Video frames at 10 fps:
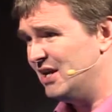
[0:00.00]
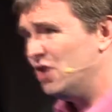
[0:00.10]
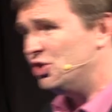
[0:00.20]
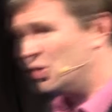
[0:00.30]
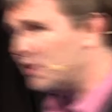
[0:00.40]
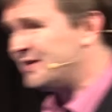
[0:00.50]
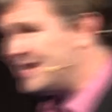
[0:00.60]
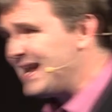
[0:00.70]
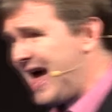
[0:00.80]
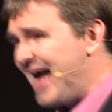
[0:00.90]
You are
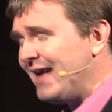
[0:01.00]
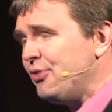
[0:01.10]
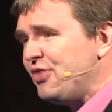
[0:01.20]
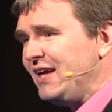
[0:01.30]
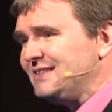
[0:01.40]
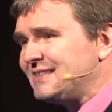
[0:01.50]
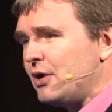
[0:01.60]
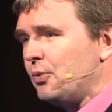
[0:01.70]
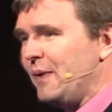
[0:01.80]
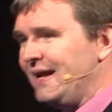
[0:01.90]
denying things that
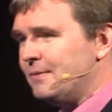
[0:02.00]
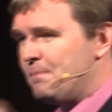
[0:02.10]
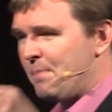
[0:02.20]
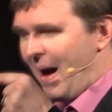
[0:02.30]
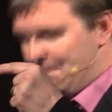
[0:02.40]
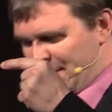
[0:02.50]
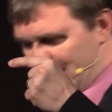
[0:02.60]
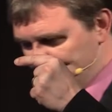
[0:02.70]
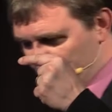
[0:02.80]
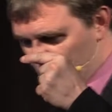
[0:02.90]
are written by
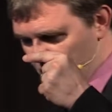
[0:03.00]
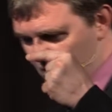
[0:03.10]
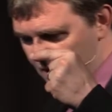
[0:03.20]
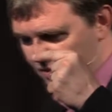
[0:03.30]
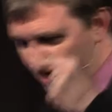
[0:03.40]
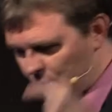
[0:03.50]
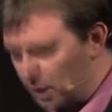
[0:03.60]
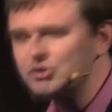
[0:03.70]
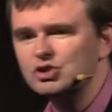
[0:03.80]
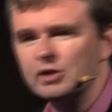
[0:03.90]
people that
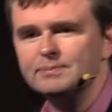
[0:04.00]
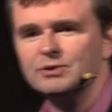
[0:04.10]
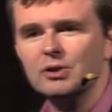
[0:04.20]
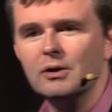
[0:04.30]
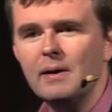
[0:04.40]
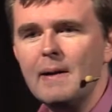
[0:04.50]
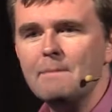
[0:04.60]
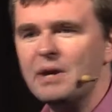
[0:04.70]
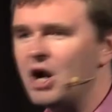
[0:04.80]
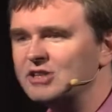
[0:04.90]
wrote scripture,
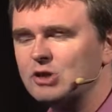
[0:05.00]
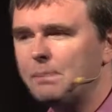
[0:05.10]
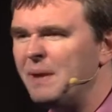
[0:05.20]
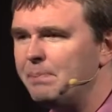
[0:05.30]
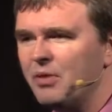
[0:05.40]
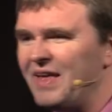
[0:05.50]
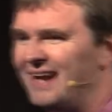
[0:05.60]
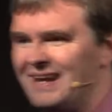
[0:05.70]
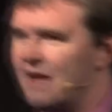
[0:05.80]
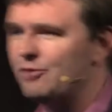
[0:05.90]
but also people that
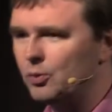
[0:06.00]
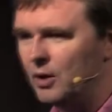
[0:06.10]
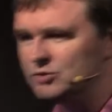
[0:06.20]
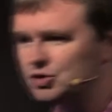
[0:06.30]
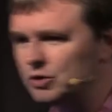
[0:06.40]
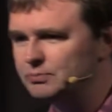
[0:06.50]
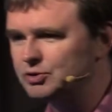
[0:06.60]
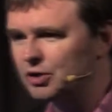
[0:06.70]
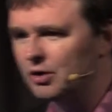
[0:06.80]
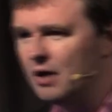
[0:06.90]
never wrote
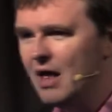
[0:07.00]
scripture.